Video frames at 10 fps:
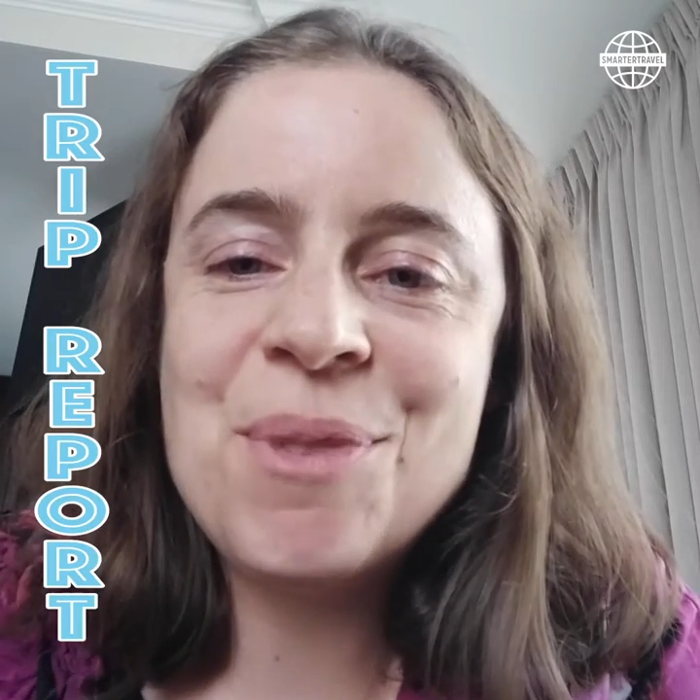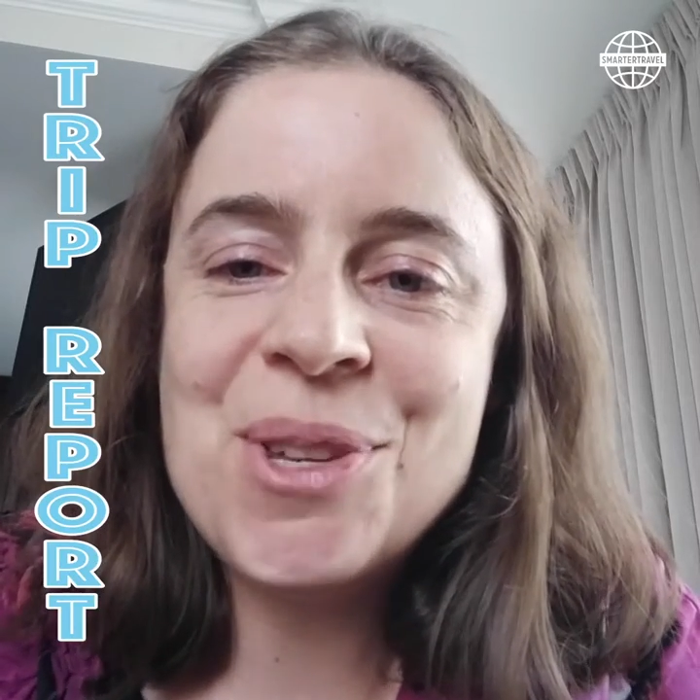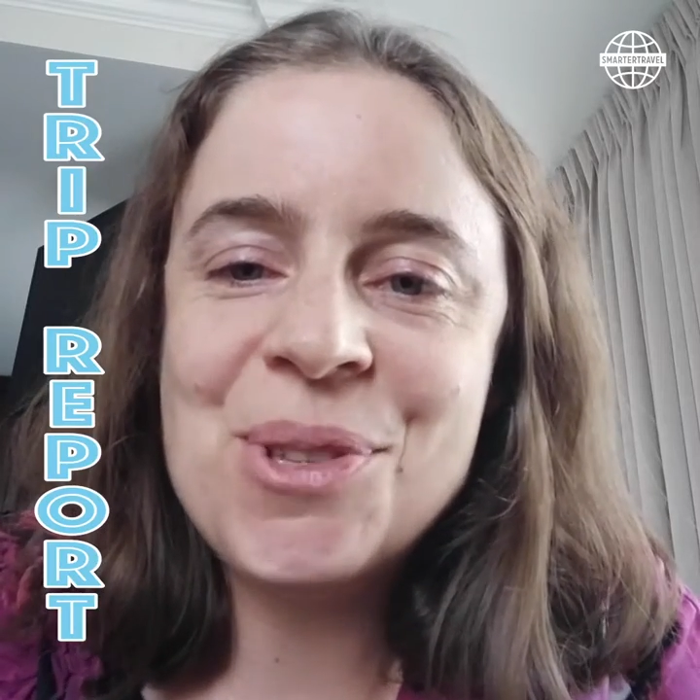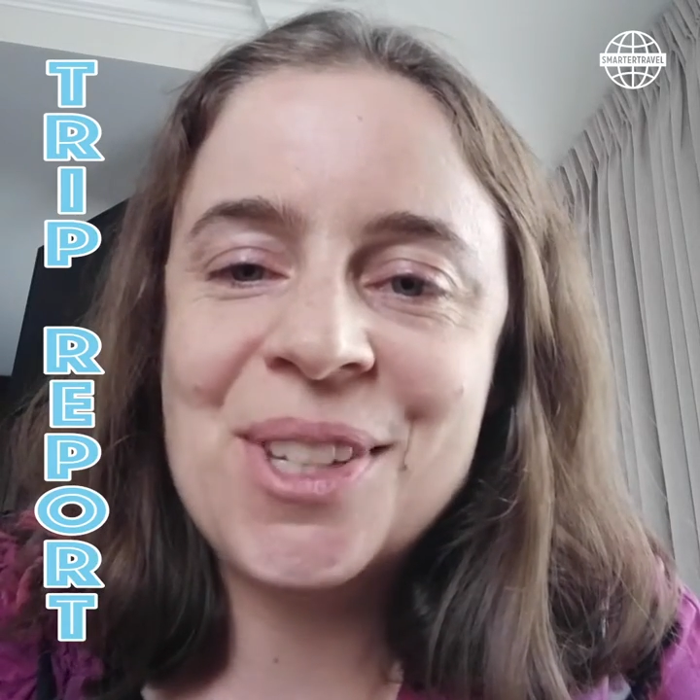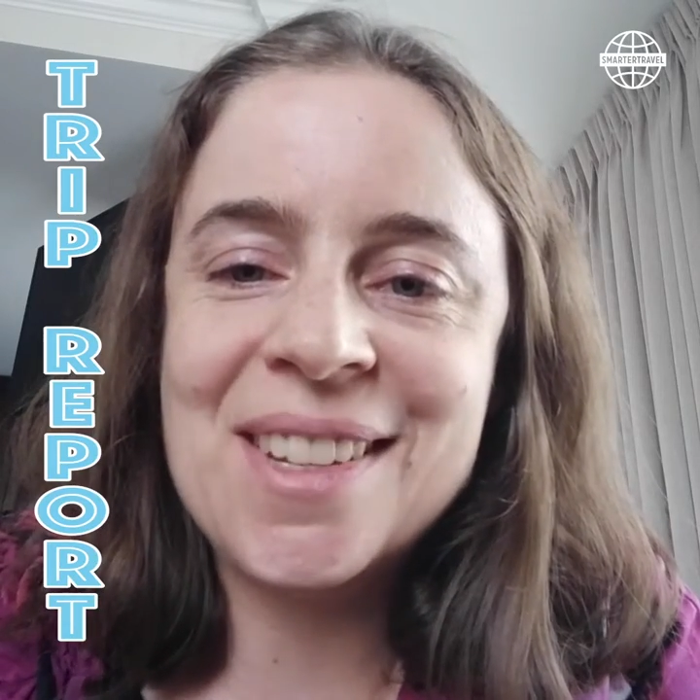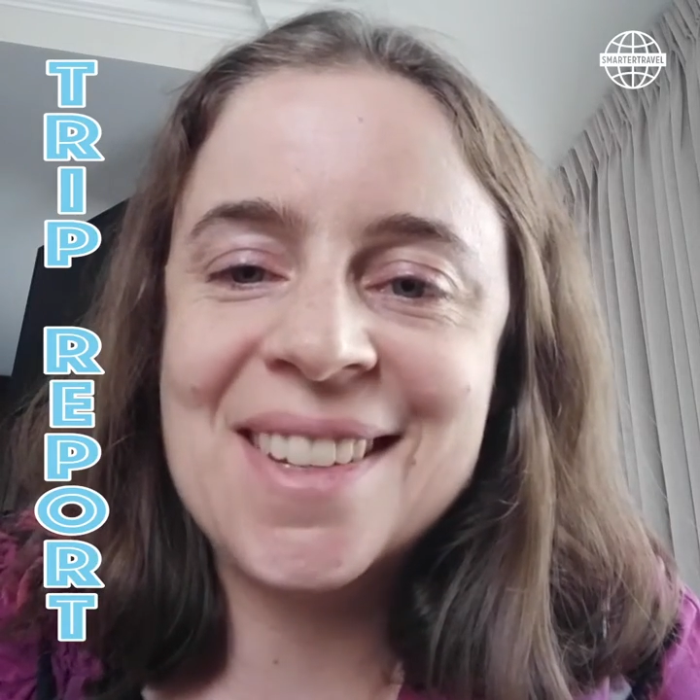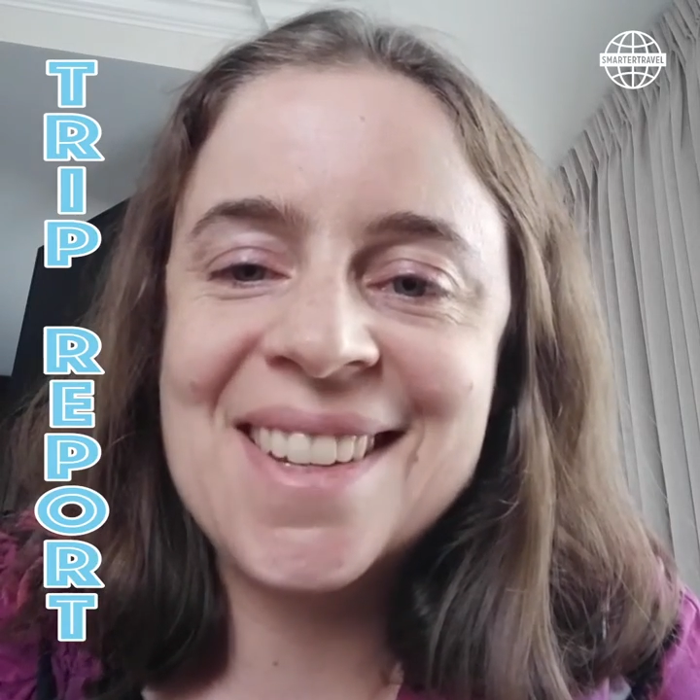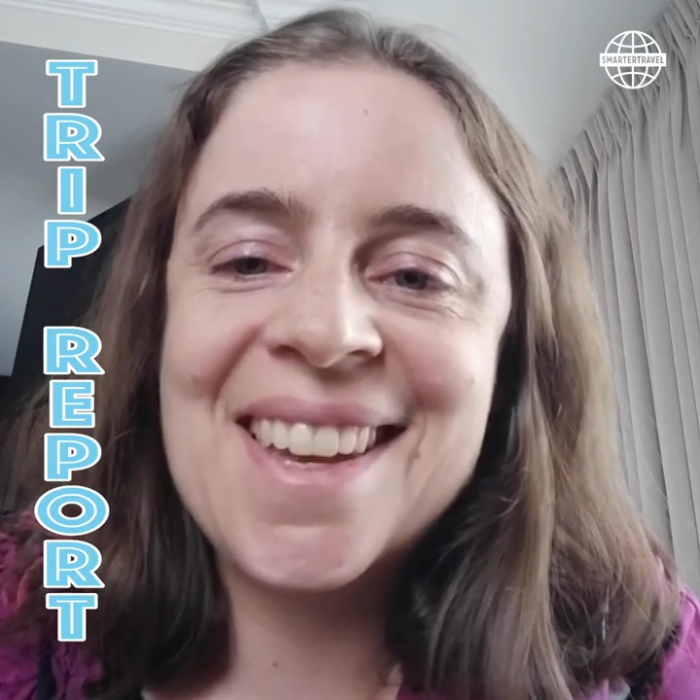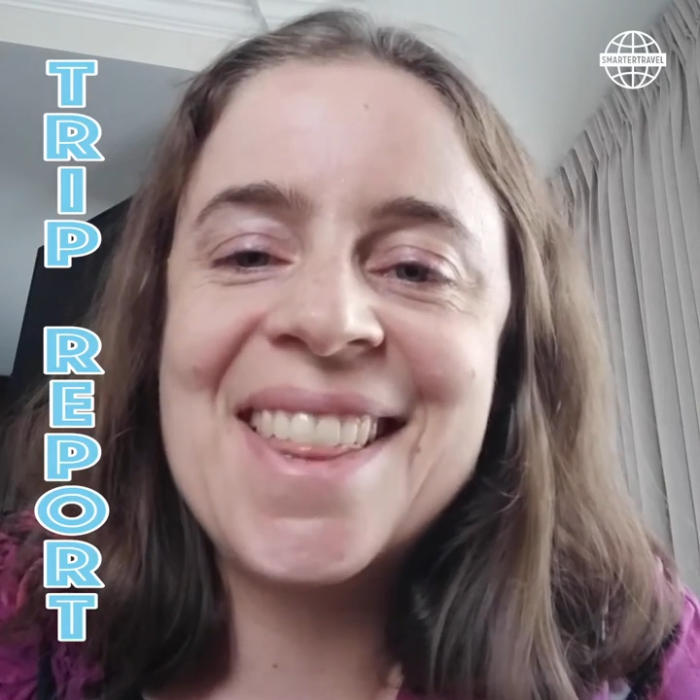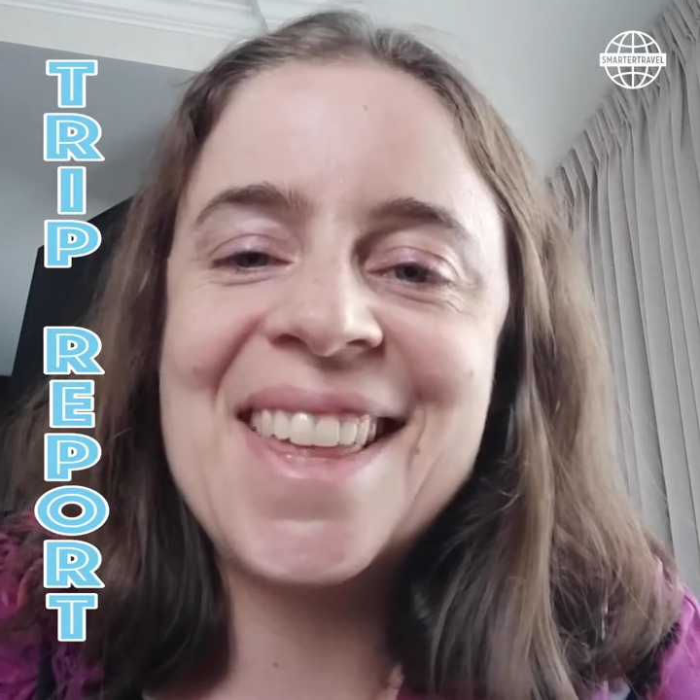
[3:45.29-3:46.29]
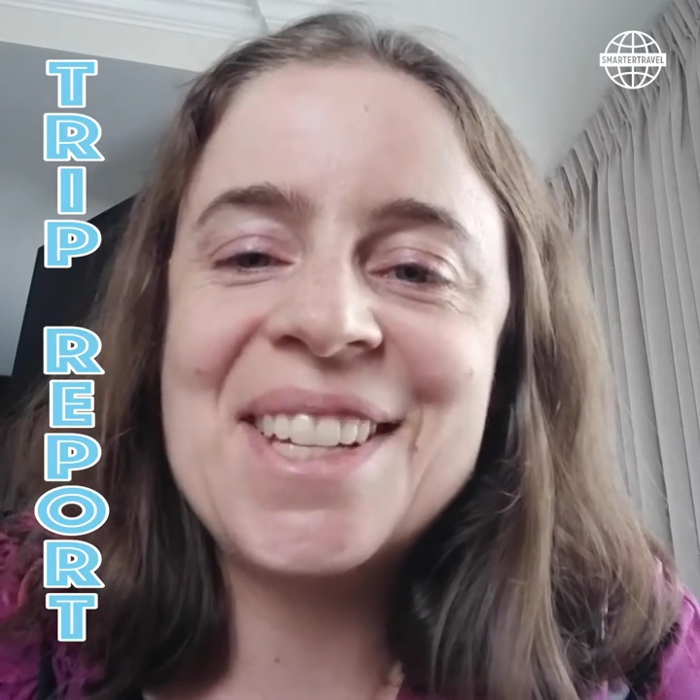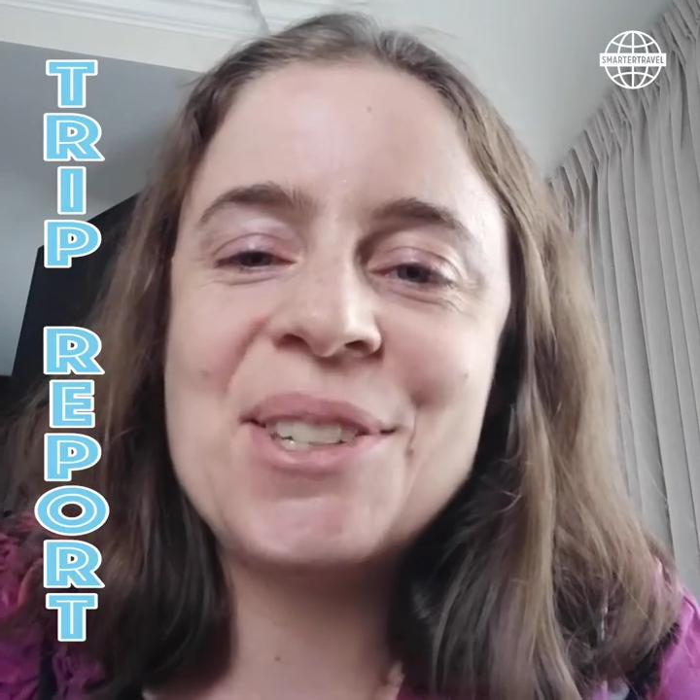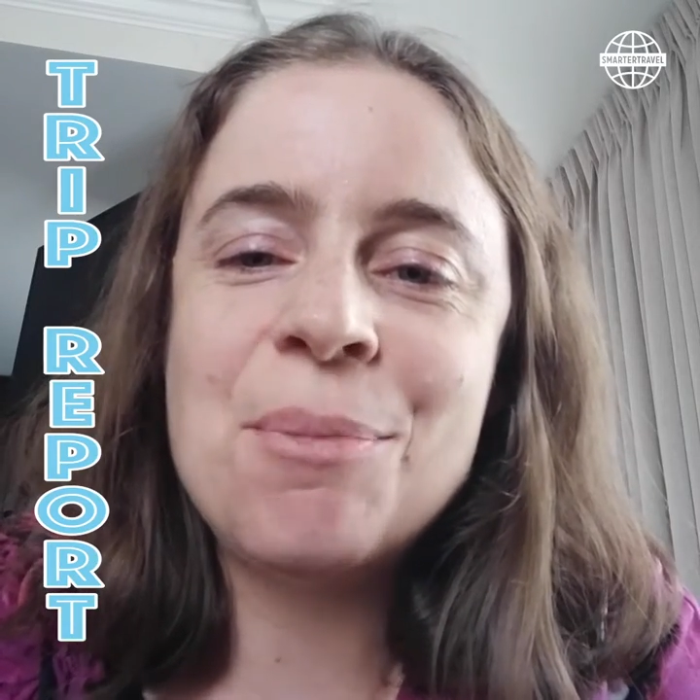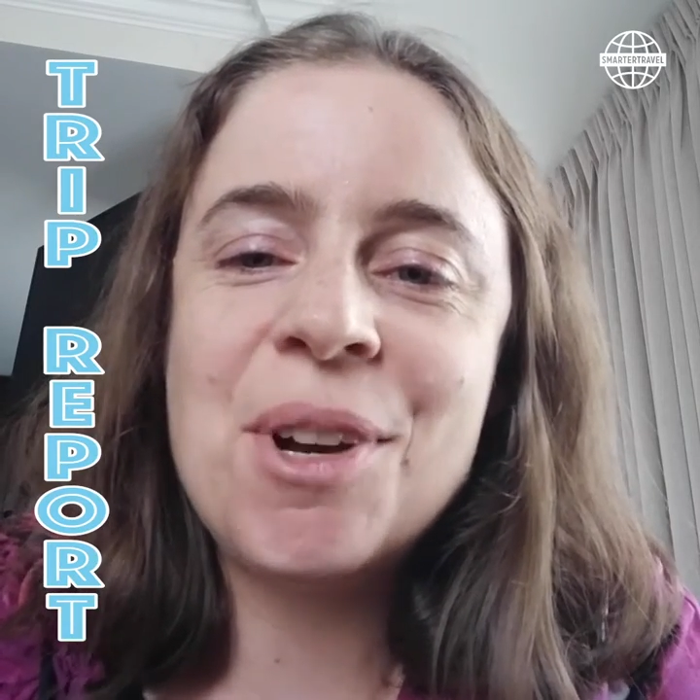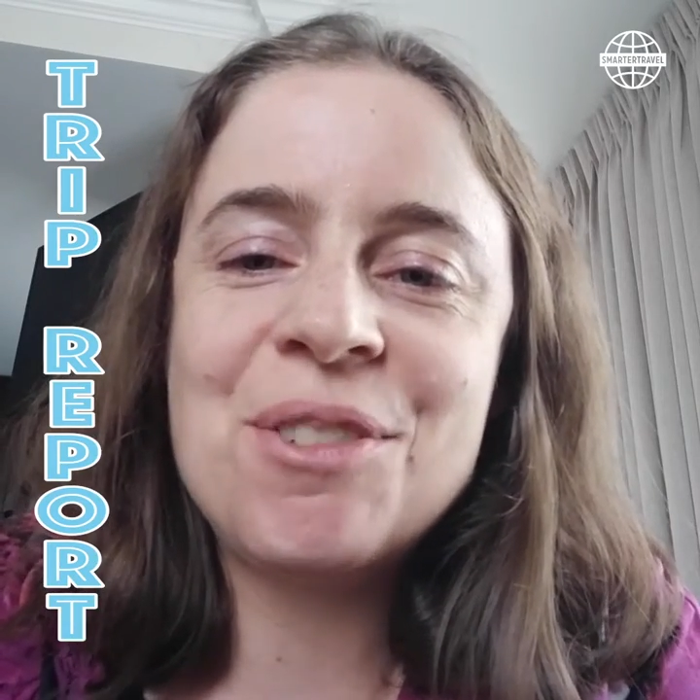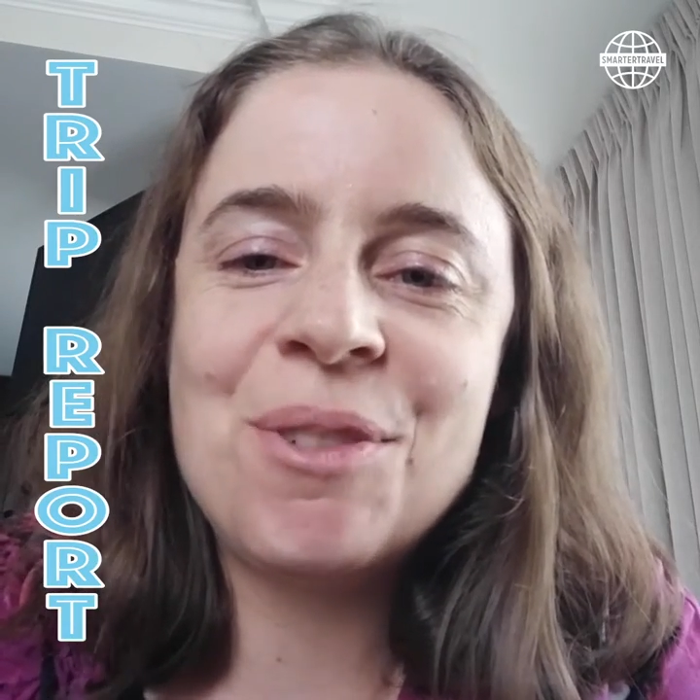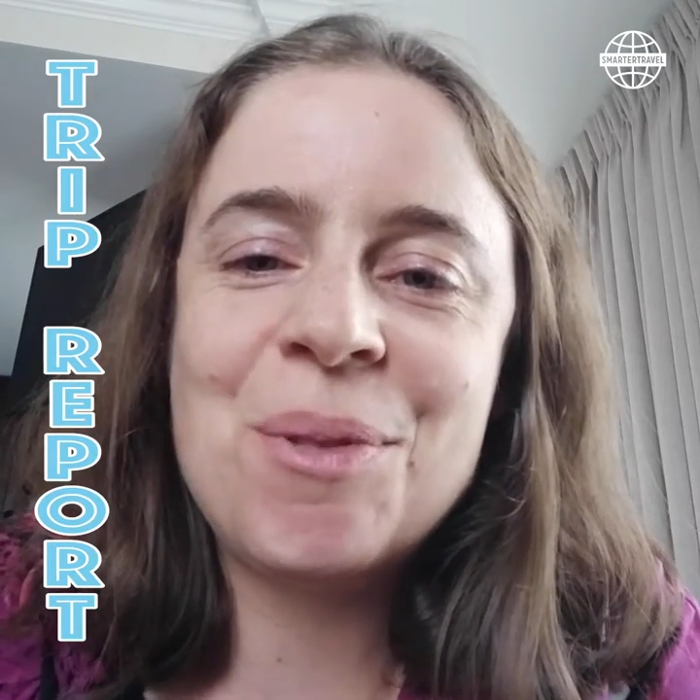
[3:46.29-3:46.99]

Houston. Thanks so much for